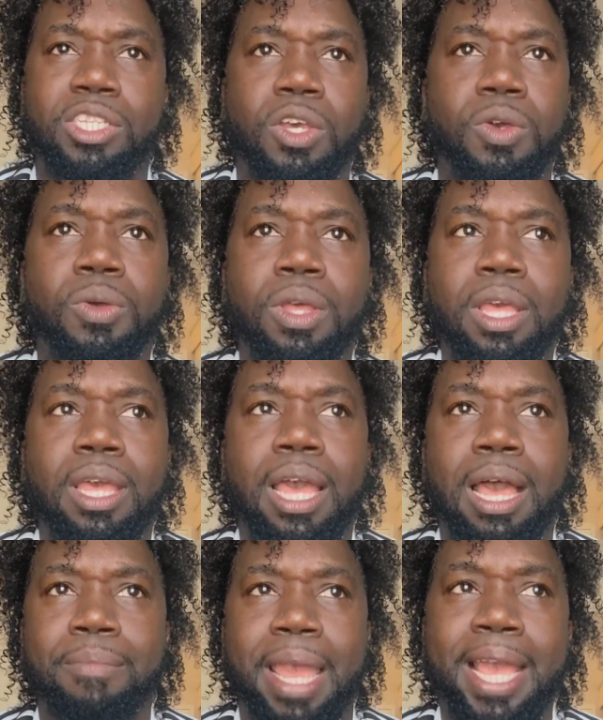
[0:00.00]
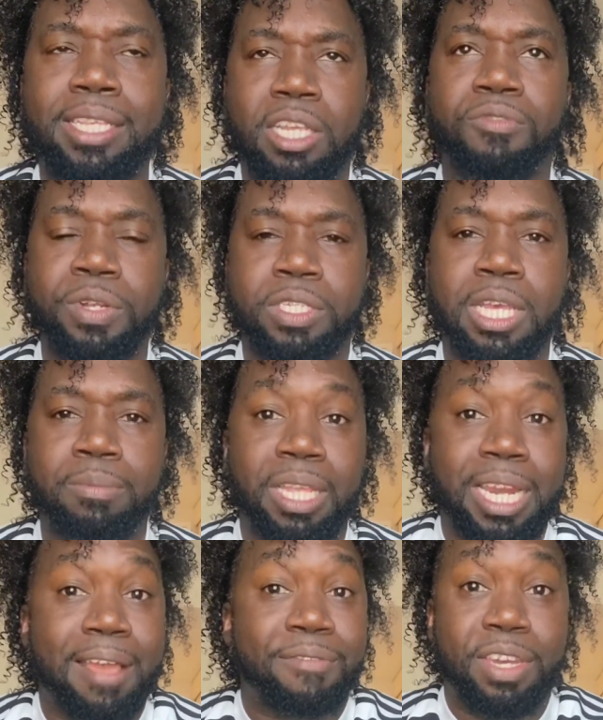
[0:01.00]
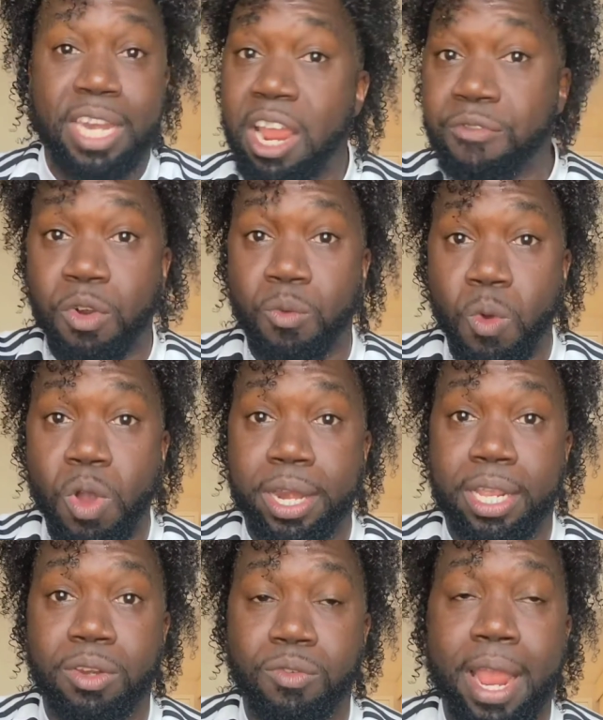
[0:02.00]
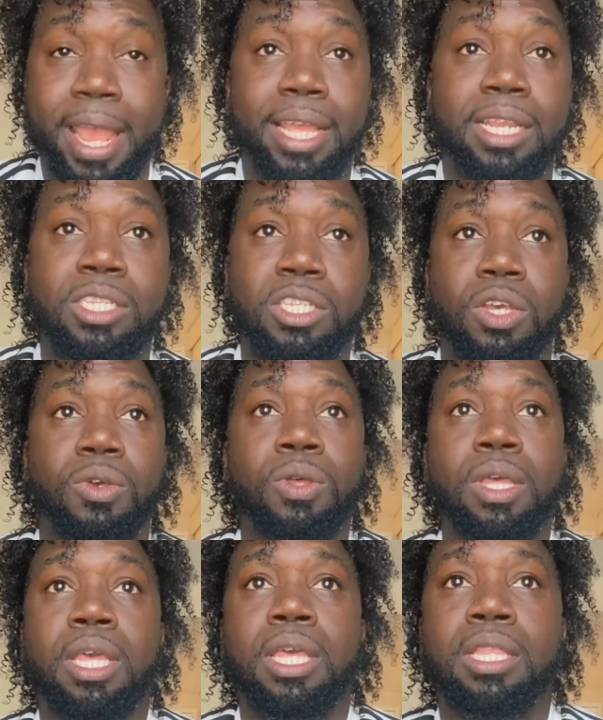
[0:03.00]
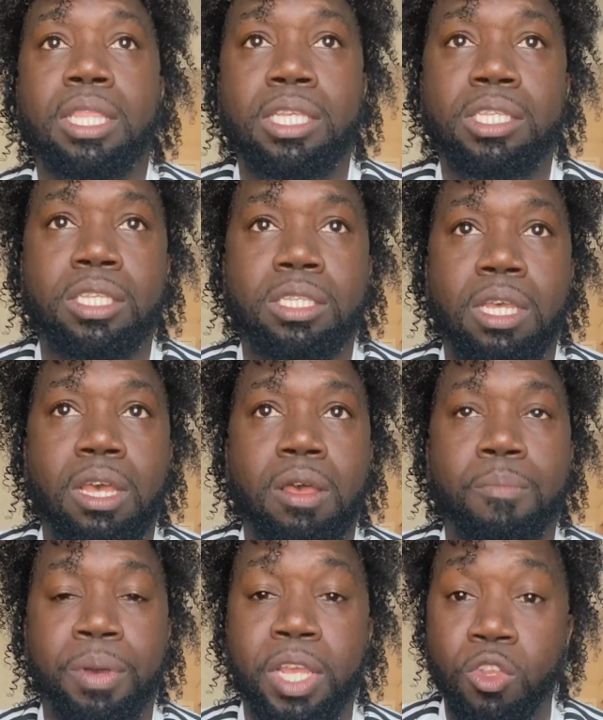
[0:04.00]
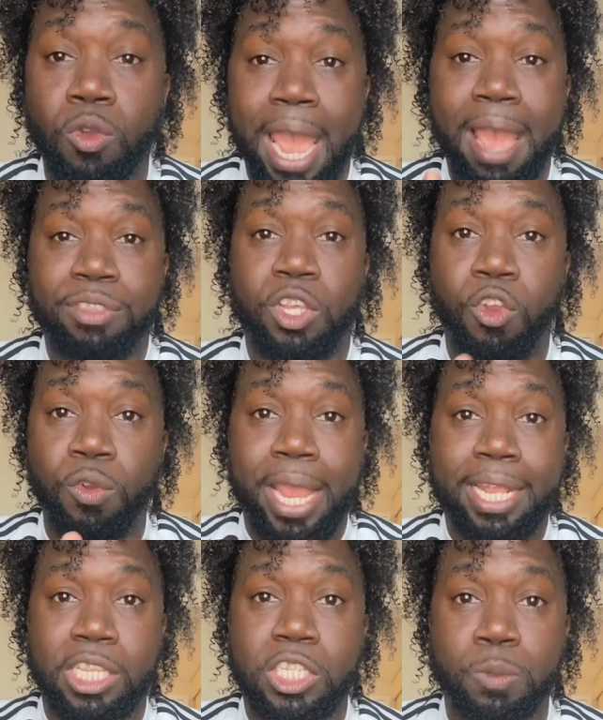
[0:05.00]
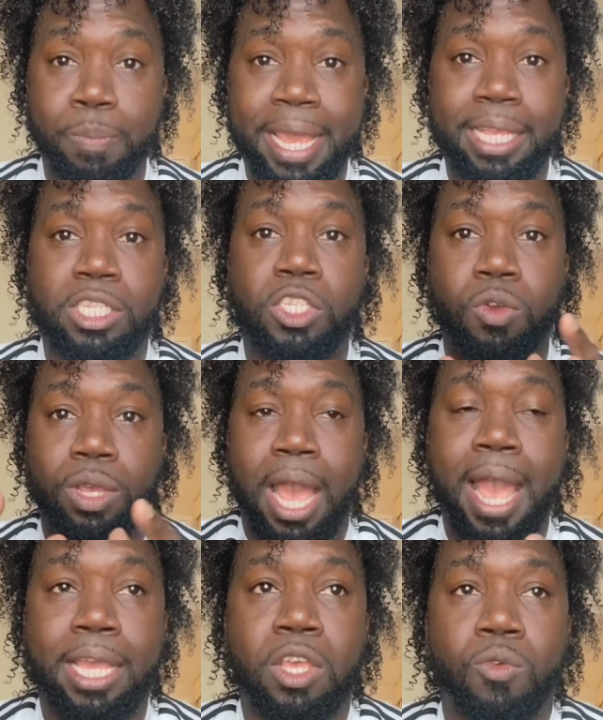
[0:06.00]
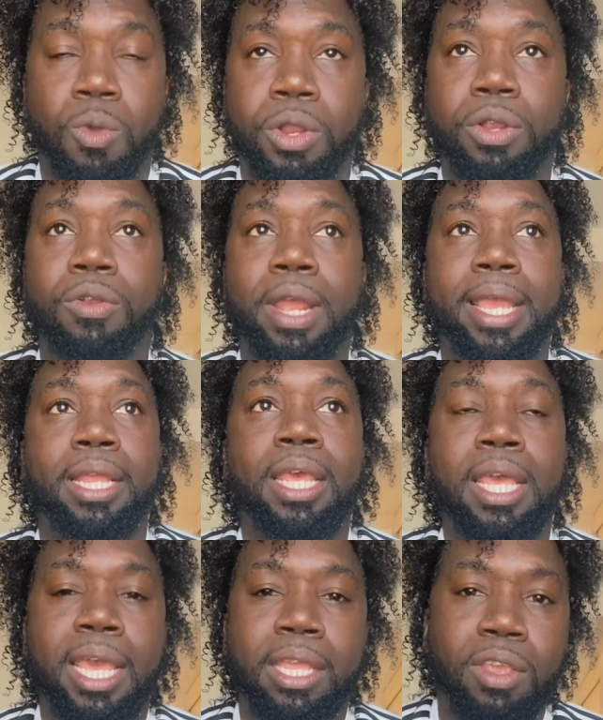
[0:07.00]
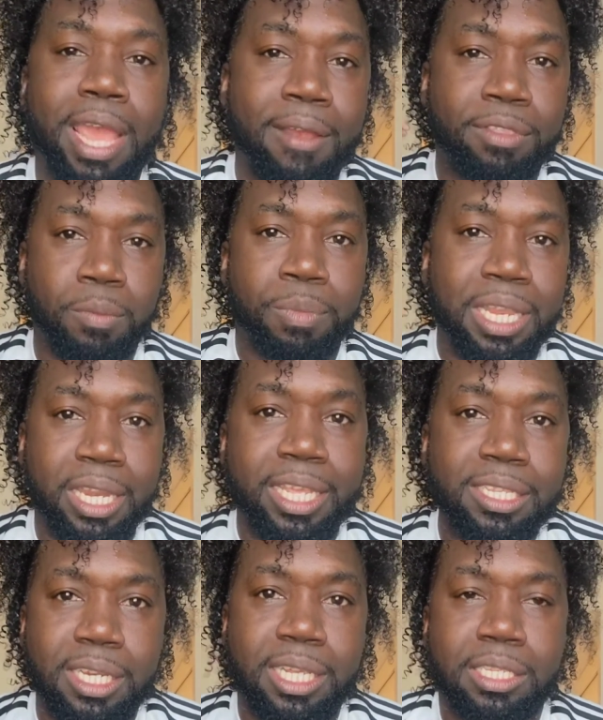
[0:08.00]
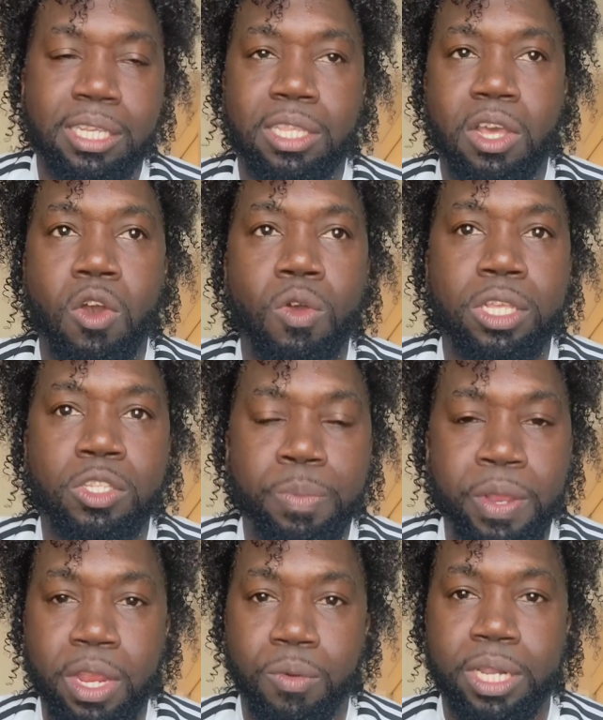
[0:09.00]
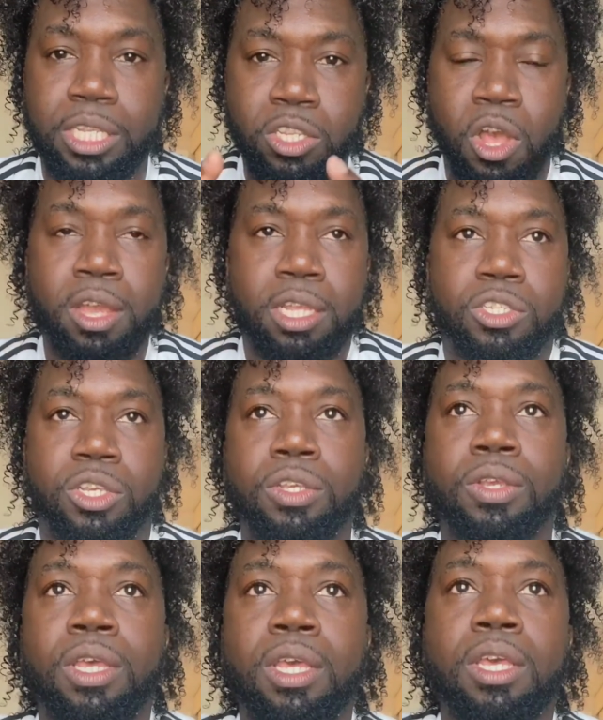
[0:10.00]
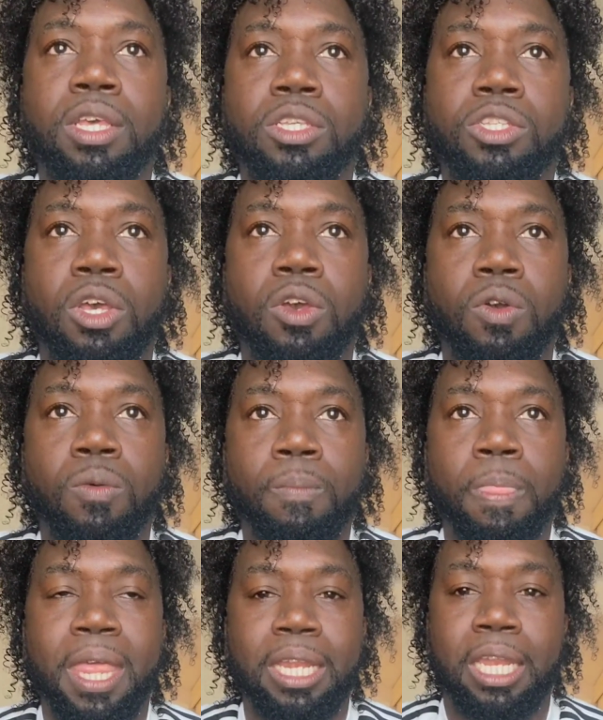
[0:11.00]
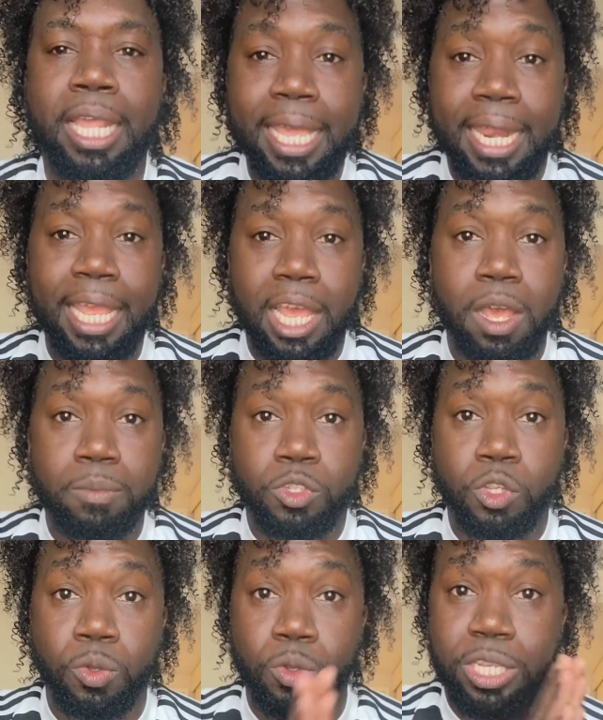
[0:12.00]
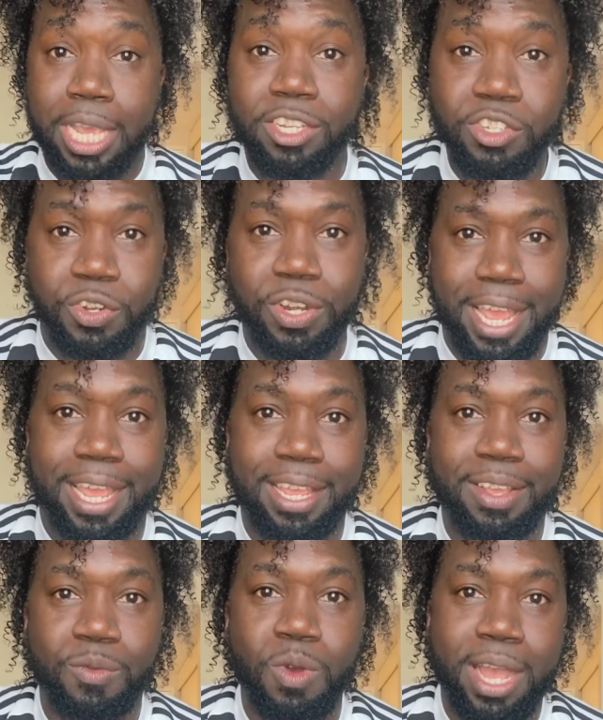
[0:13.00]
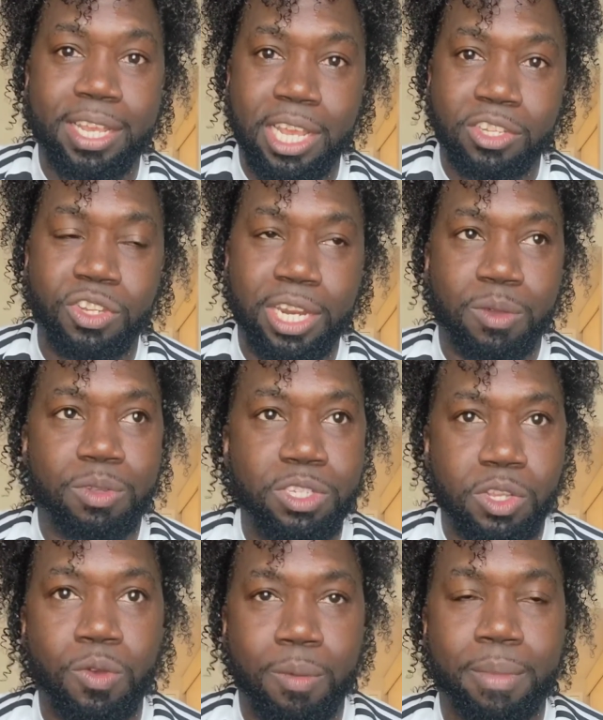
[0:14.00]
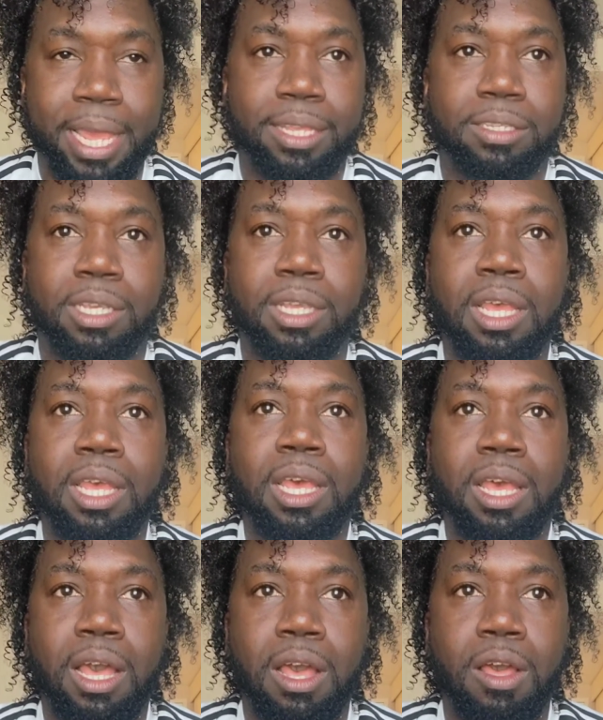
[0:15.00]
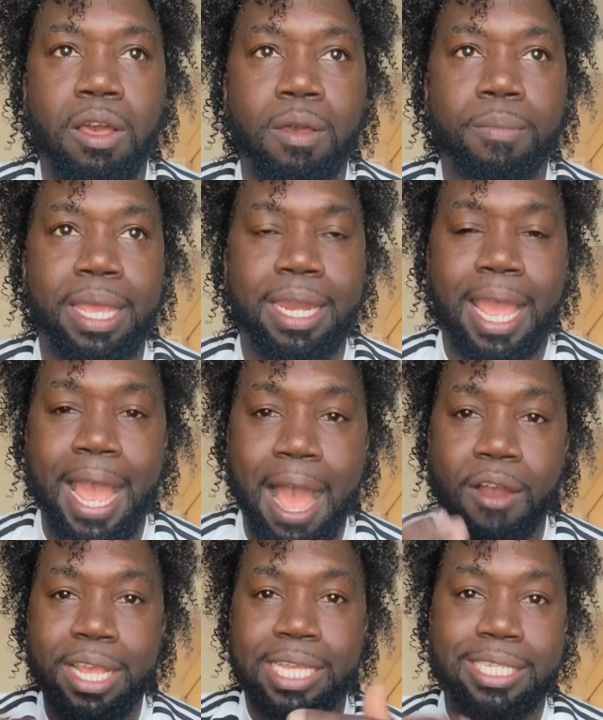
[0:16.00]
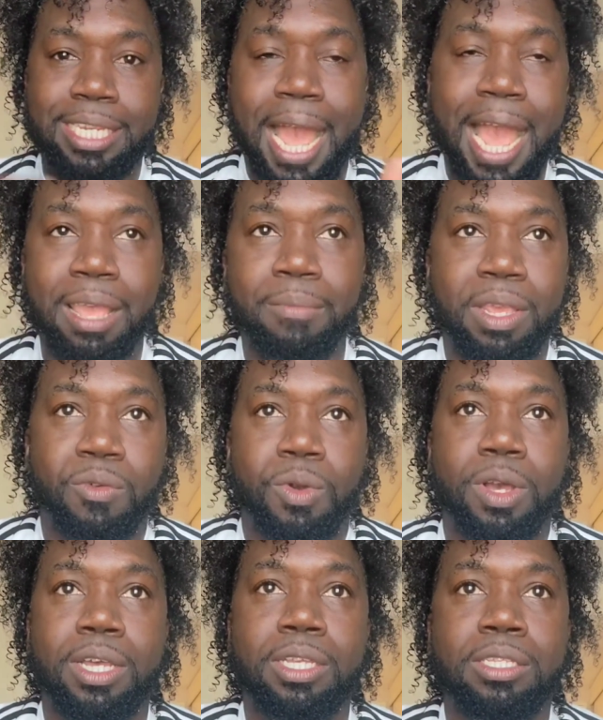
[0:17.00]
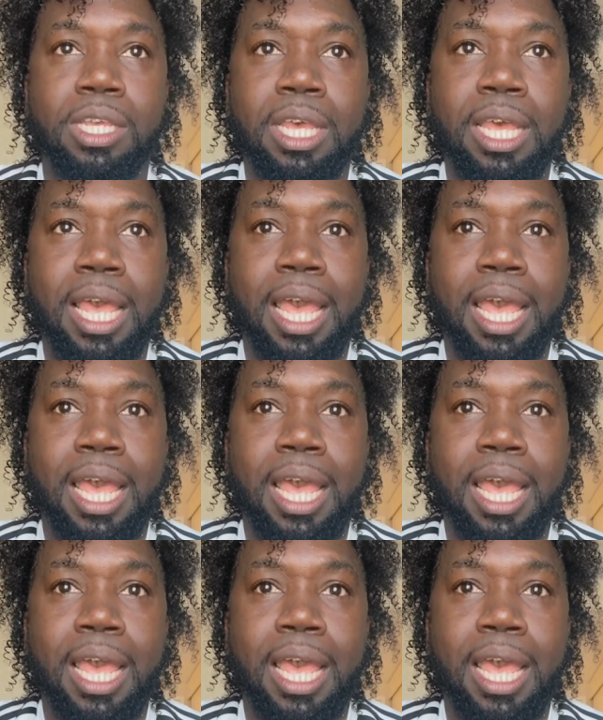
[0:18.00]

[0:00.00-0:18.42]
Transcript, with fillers: And so I'm asking for something I've never wanted, right? And so this is uh, but you have to create the space so god can work right and you have to be listening to the holy spirit when he's talking to you so leading up to yesterday why yesterday was so amazing um, and how his timing was